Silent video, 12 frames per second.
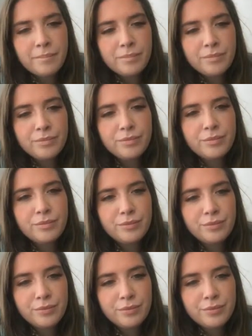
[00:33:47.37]

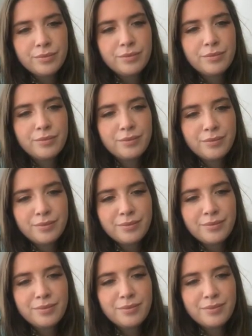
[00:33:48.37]

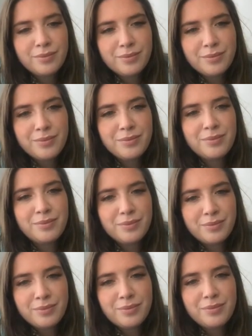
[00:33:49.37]

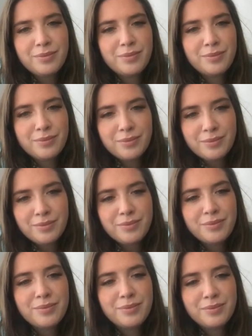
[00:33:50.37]

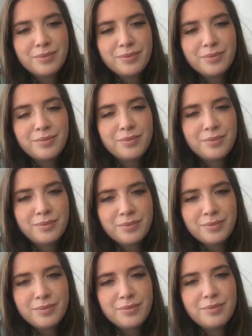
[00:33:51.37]

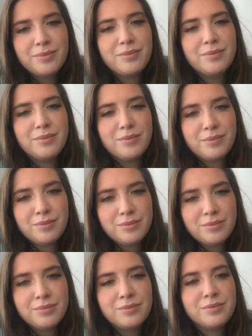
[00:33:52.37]

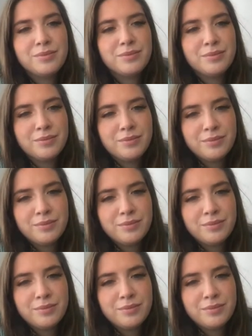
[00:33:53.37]
(not speaking)